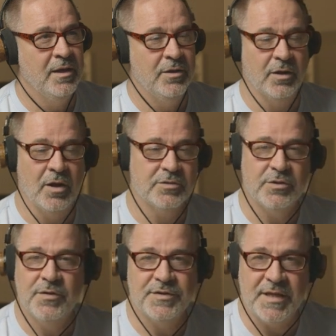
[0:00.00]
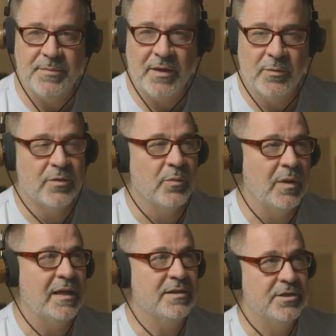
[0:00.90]
You can also do the same thing with the
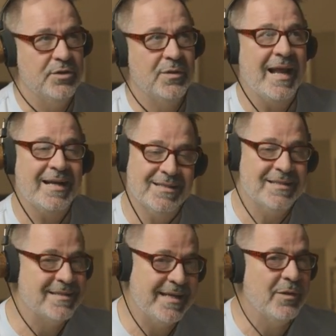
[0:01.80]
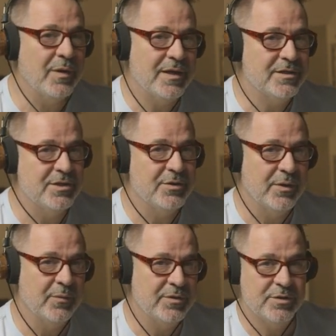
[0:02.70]
release, and you can actually see what it's
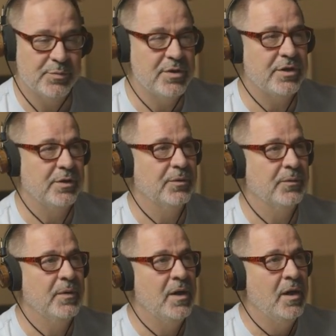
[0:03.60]
doing, which is pretty cool.